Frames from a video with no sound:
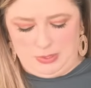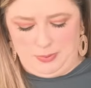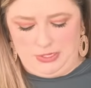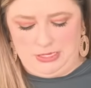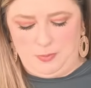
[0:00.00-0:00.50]

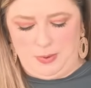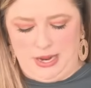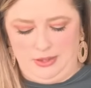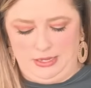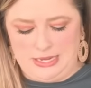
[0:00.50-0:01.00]
put it in a
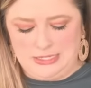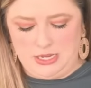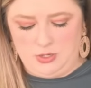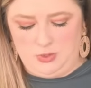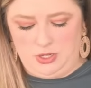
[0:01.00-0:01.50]
pile in case I
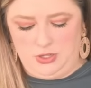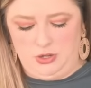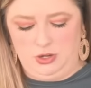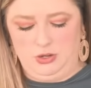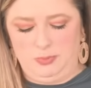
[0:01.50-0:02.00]
do
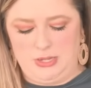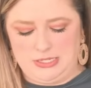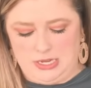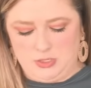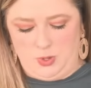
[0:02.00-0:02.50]
another plus
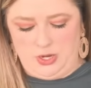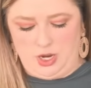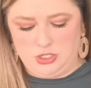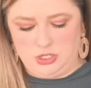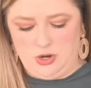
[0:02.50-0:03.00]
size
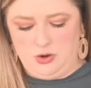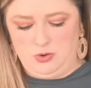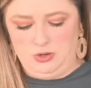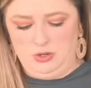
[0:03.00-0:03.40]
whatnot show.